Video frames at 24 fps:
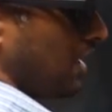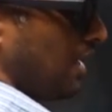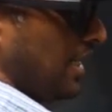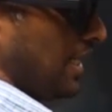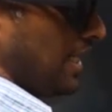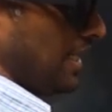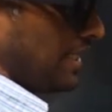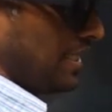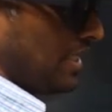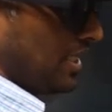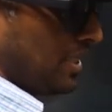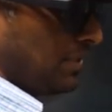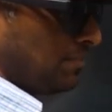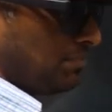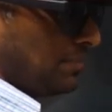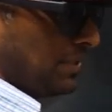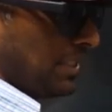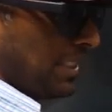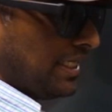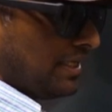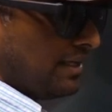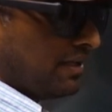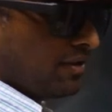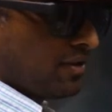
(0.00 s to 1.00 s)
I
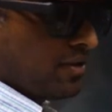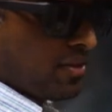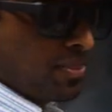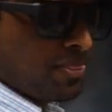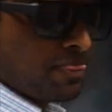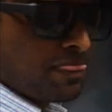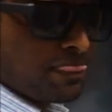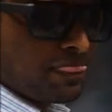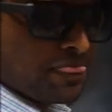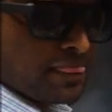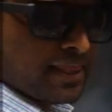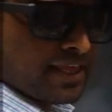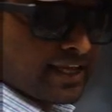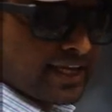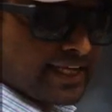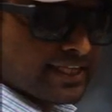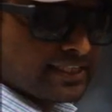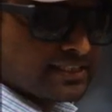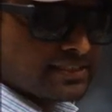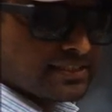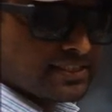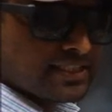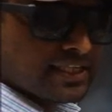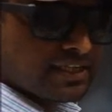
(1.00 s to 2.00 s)
repeat,
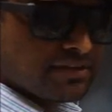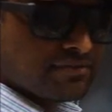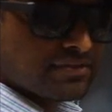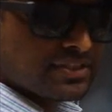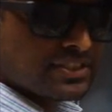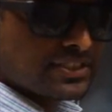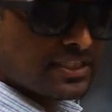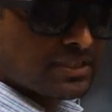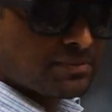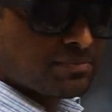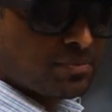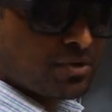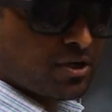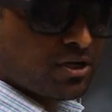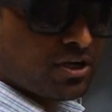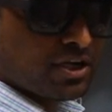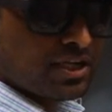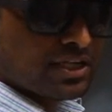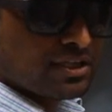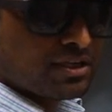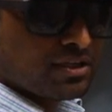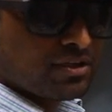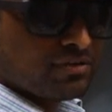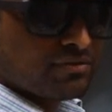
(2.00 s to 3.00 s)
HCF is the
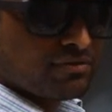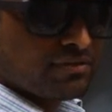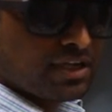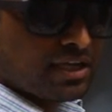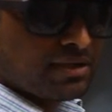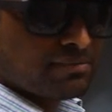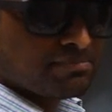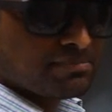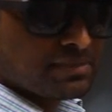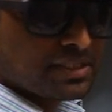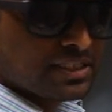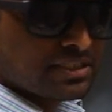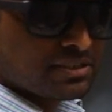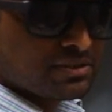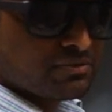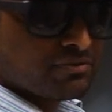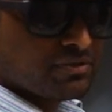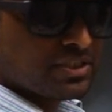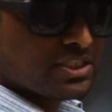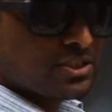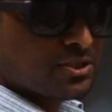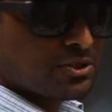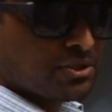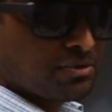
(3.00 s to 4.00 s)
product of numbers
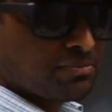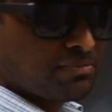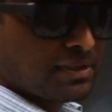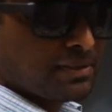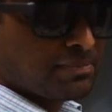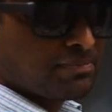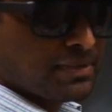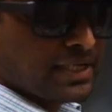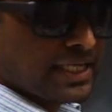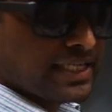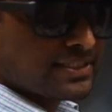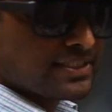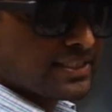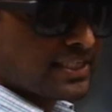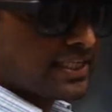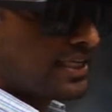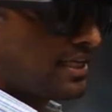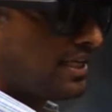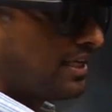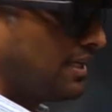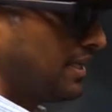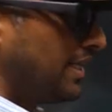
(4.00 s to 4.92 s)
which should be present